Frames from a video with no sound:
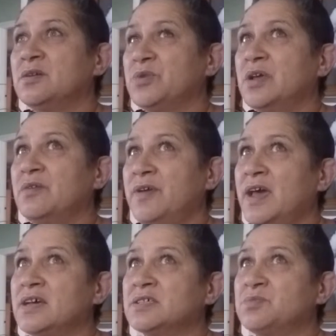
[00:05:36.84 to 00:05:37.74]
We have
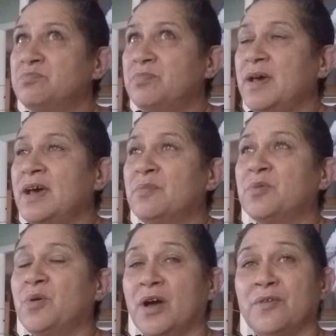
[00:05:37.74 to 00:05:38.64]
housed
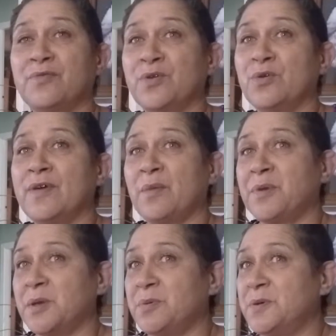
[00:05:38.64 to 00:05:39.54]
quite a few of our
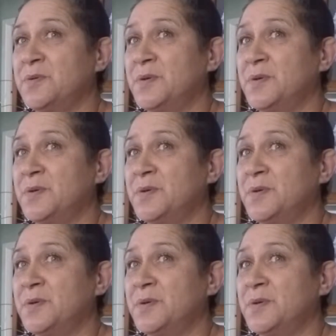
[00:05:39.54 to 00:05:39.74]
people.